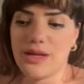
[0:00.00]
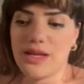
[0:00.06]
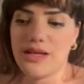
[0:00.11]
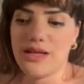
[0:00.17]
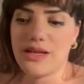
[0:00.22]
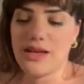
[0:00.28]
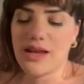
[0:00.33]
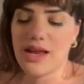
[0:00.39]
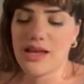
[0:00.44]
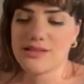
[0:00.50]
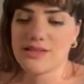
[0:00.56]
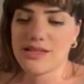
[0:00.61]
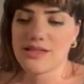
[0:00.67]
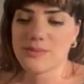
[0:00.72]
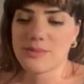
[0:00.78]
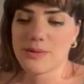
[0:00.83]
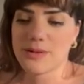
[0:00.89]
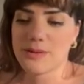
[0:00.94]
it has
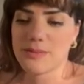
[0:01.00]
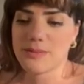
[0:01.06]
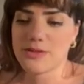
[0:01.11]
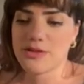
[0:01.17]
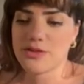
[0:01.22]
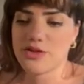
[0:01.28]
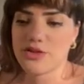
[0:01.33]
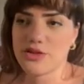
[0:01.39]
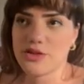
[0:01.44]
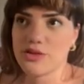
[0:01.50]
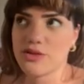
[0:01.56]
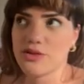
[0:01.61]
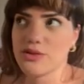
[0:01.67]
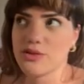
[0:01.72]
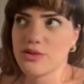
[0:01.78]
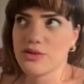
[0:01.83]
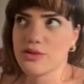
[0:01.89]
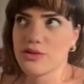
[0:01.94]
its purpose
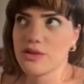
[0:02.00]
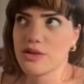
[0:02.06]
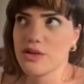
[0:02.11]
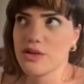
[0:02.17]
to